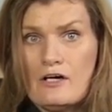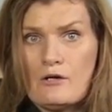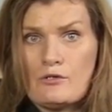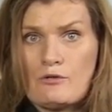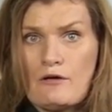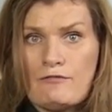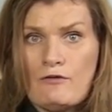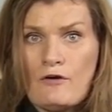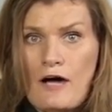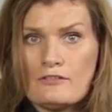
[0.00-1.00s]
was worth
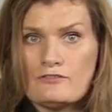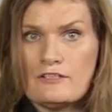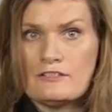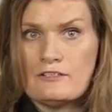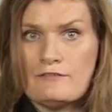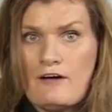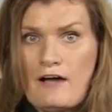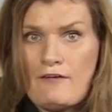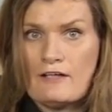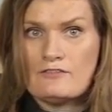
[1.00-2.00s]
400 to
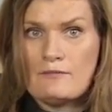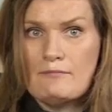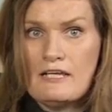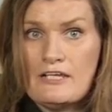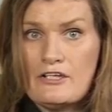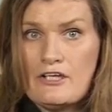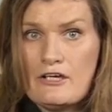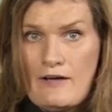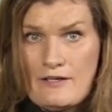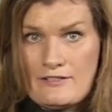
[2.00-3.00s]
500 million
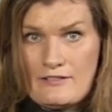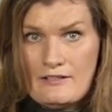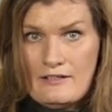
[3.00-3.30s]
euros.